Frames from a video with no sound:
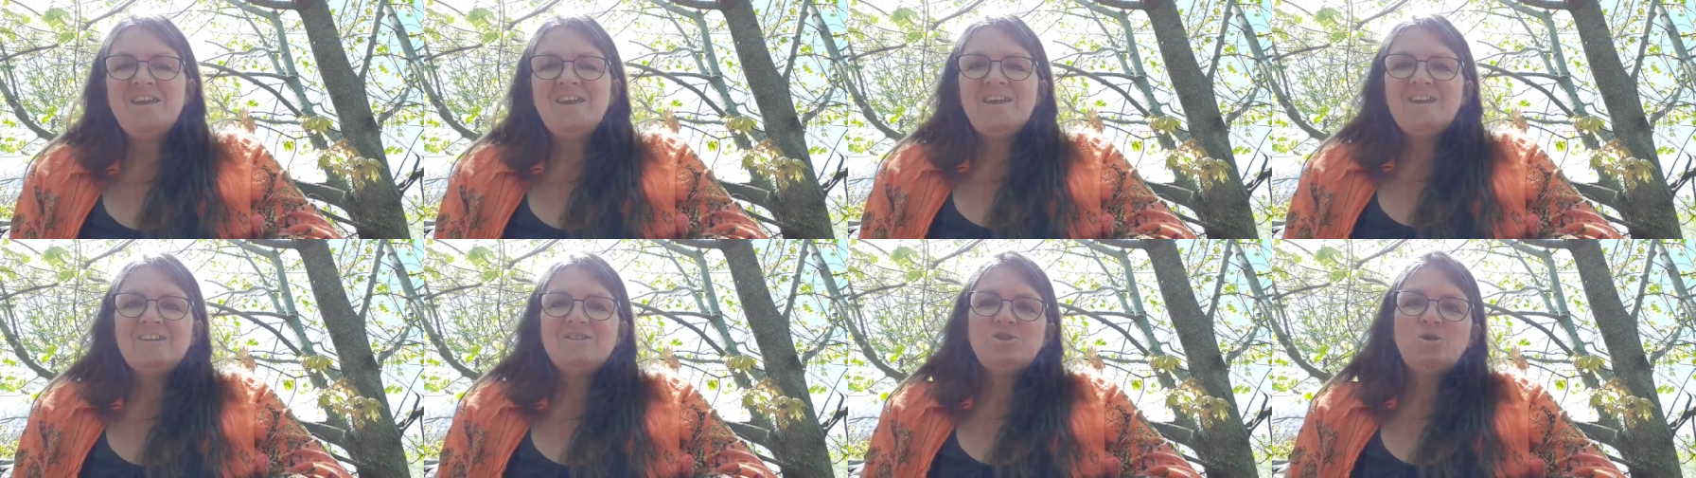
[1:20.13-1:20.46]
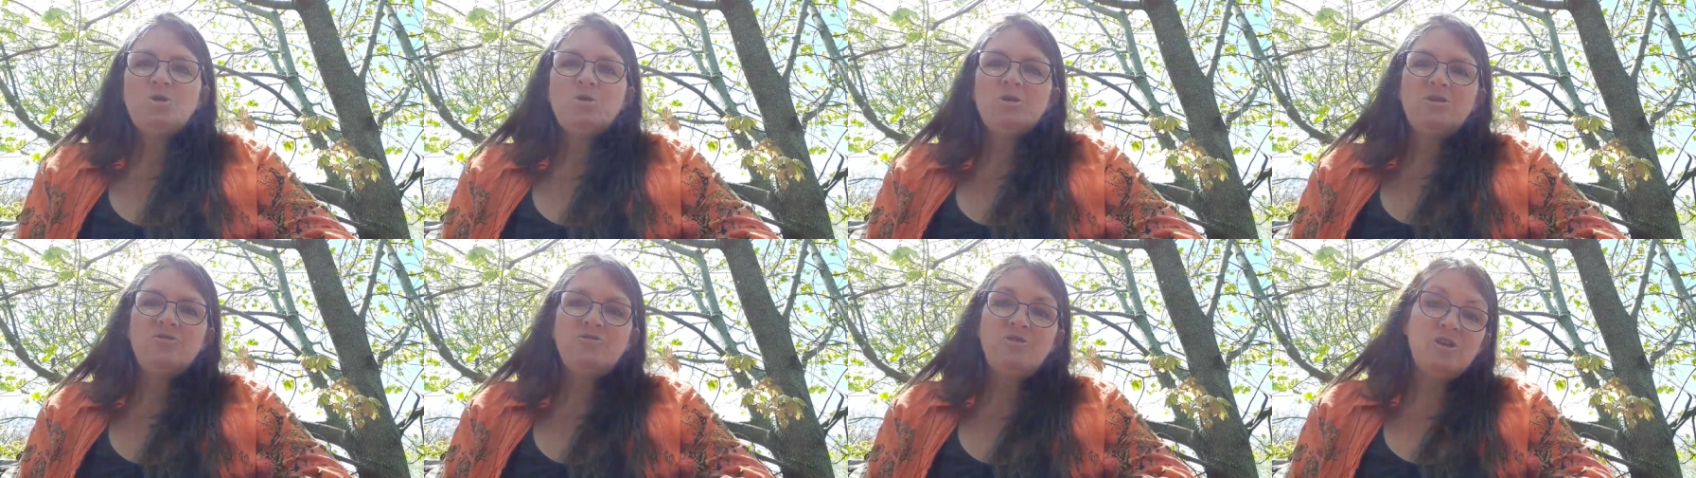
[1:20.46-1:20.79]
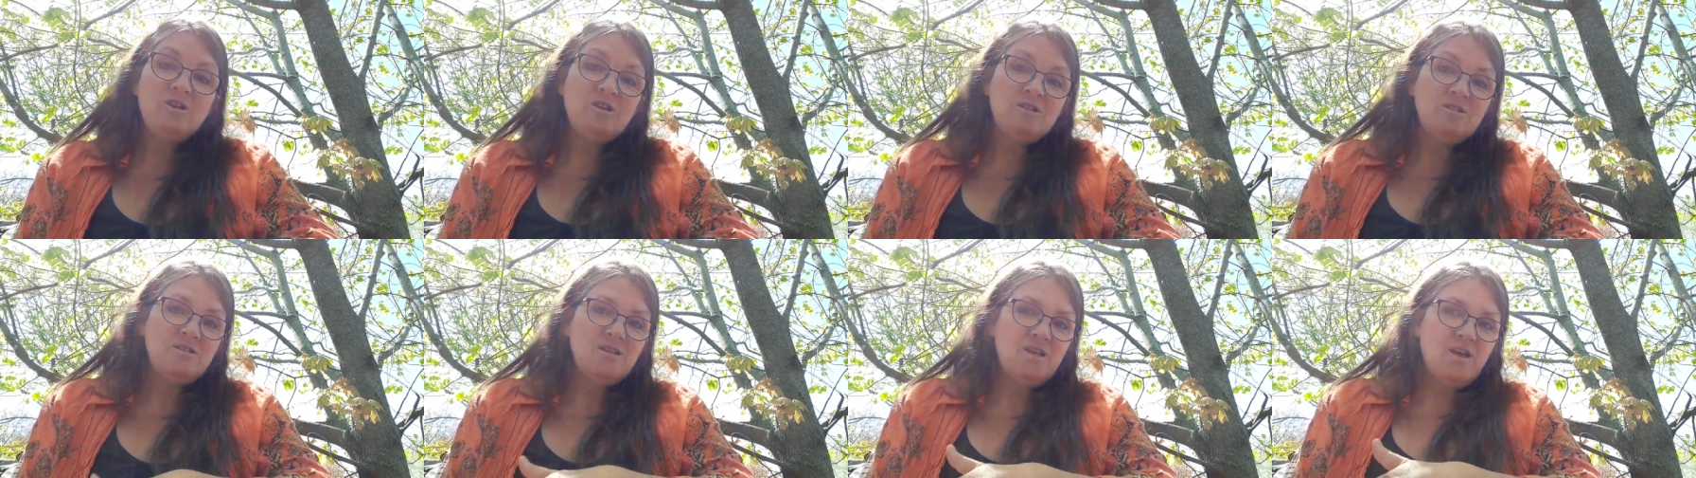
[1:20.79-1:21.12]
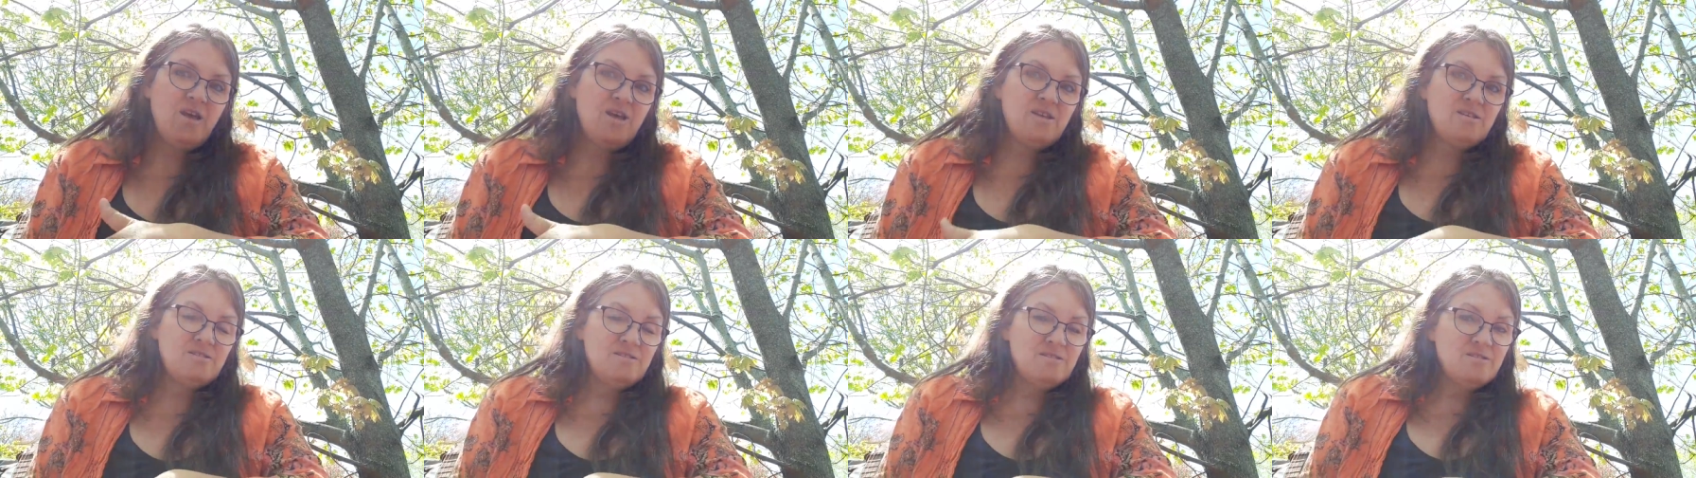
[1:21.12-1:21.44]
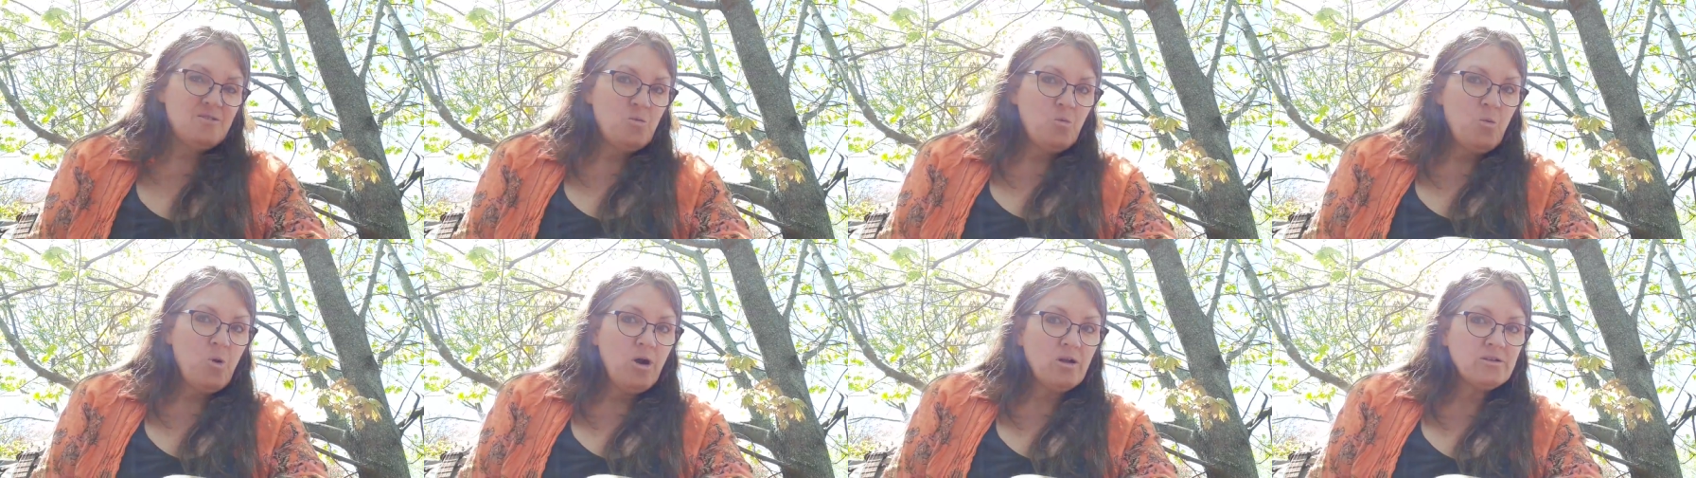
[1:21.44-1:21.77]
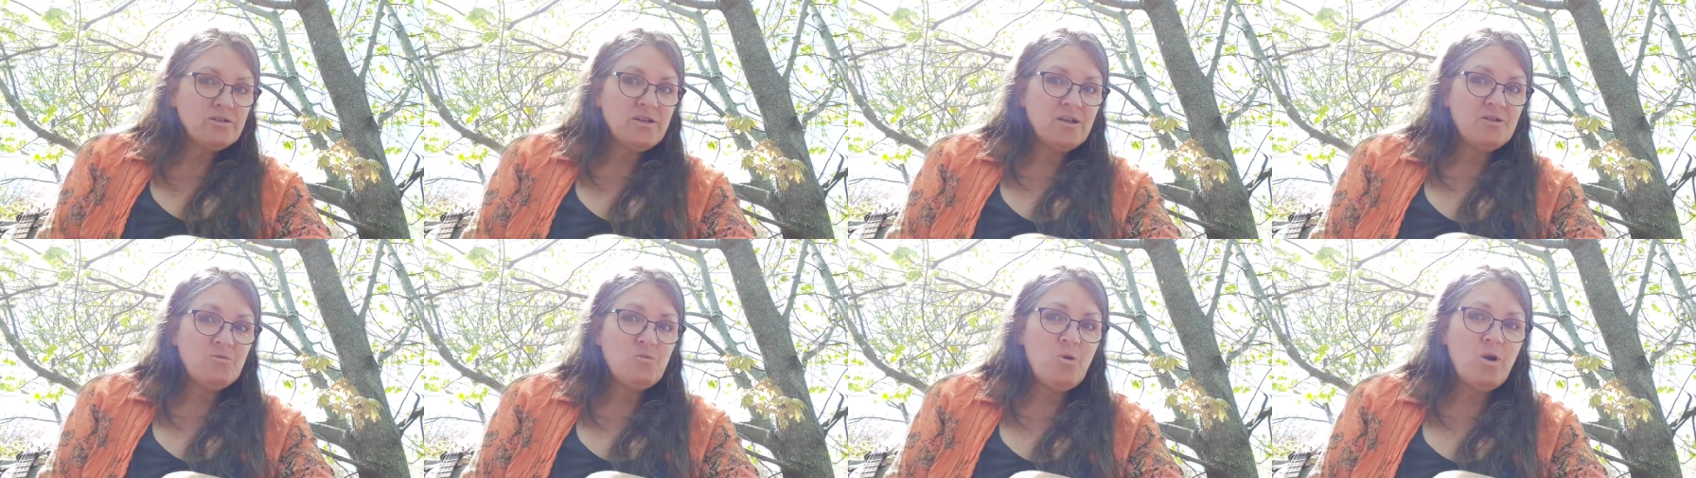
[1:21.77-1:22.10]
Tony figured that Walt
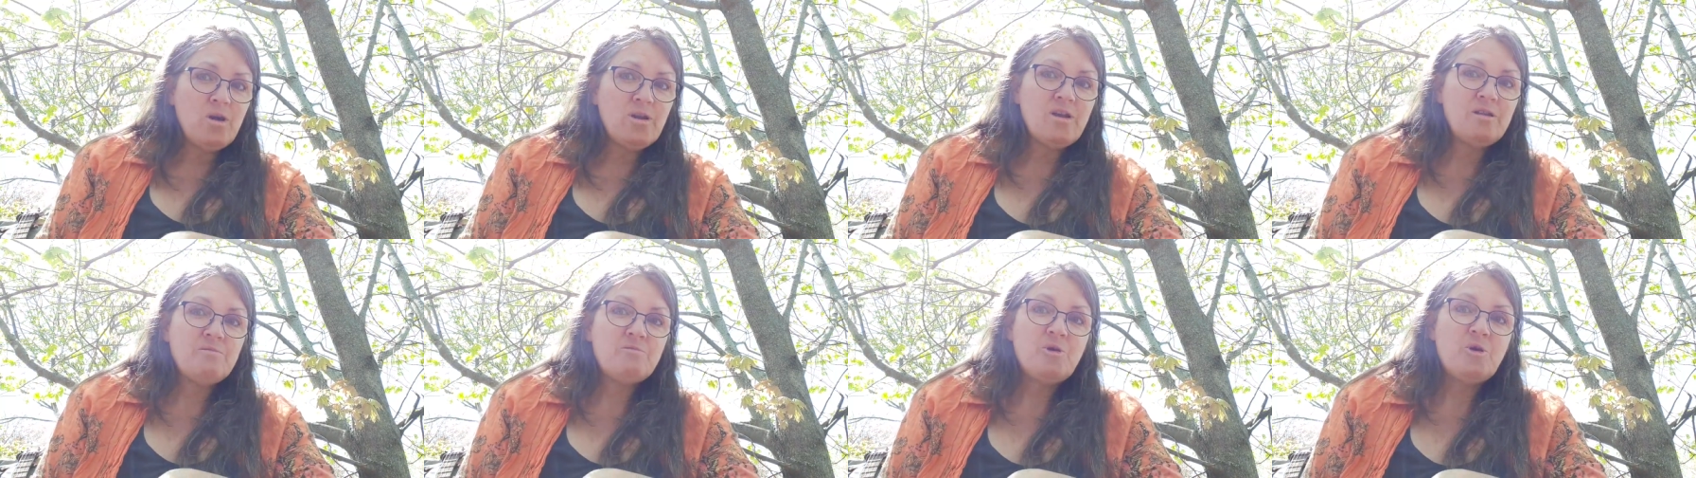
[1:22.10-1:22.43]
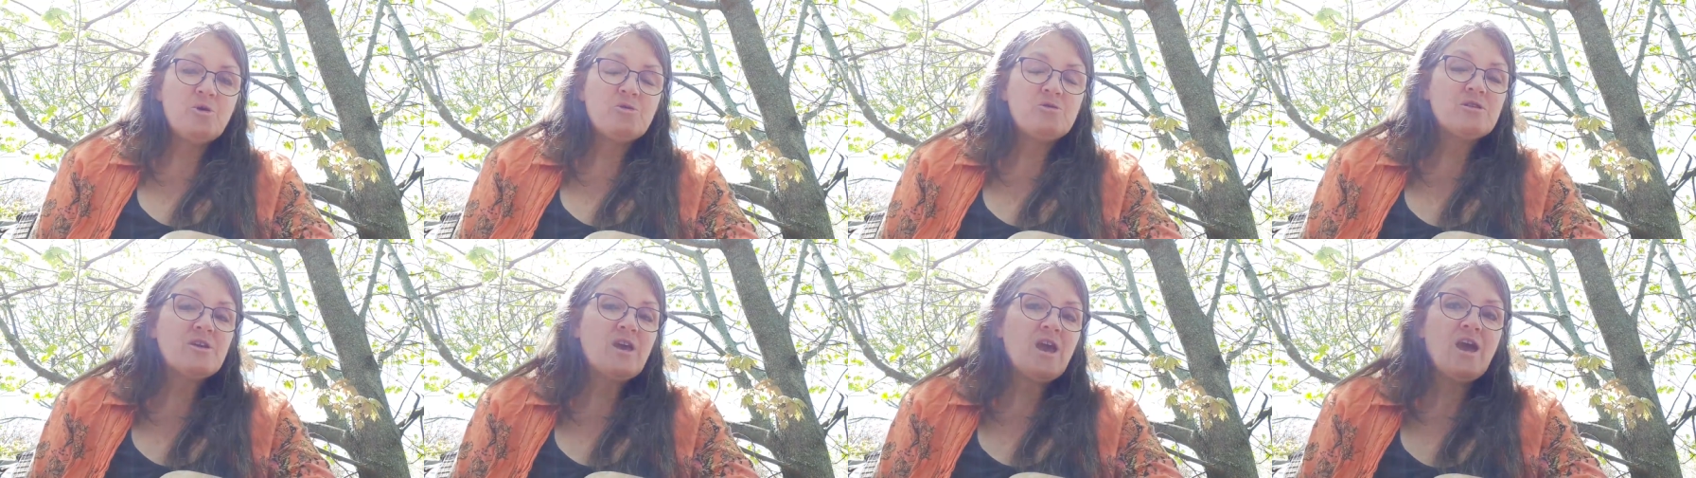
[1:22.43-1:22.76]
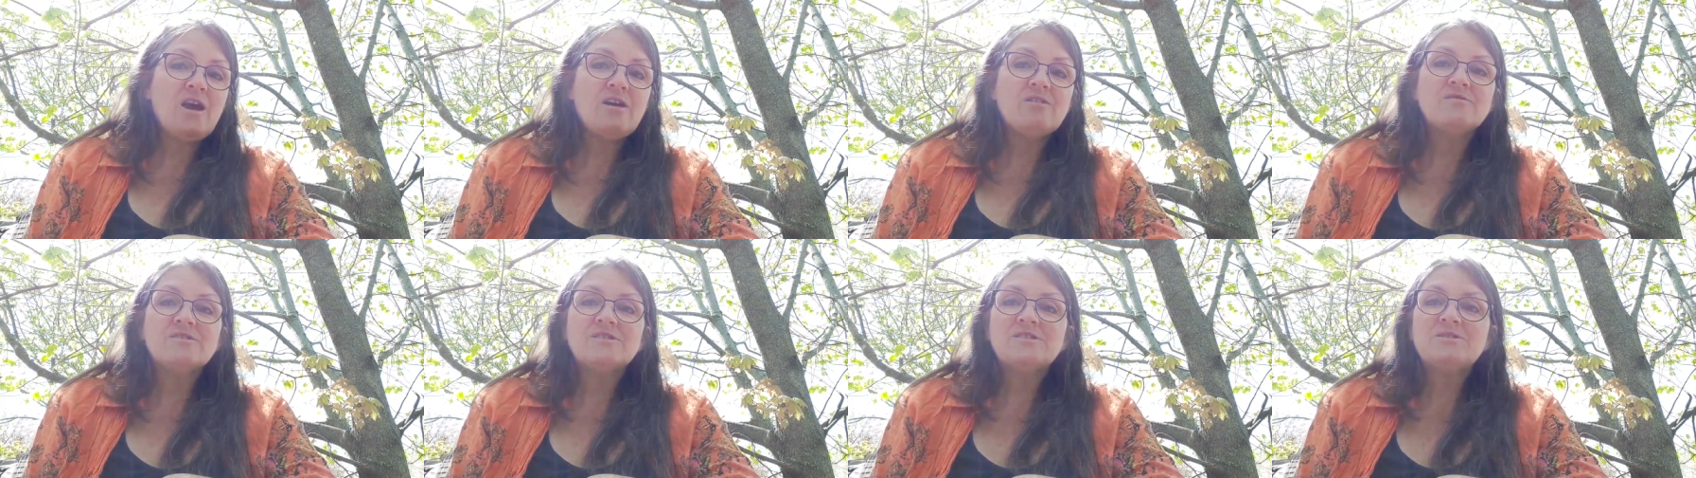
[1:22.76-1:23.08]
had won on both accounts,